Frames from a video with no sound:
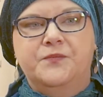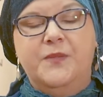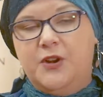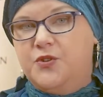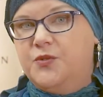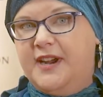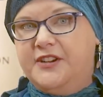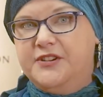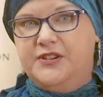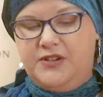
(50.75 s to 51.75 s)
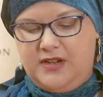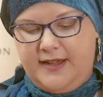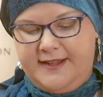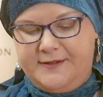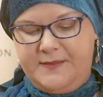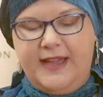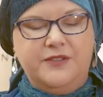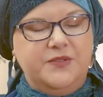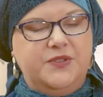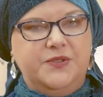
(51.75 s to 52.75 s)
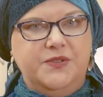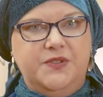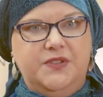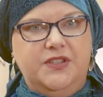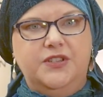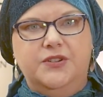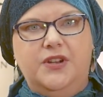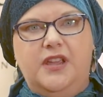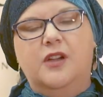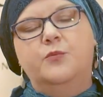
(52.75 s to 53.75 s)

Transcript: medical record, how Social Security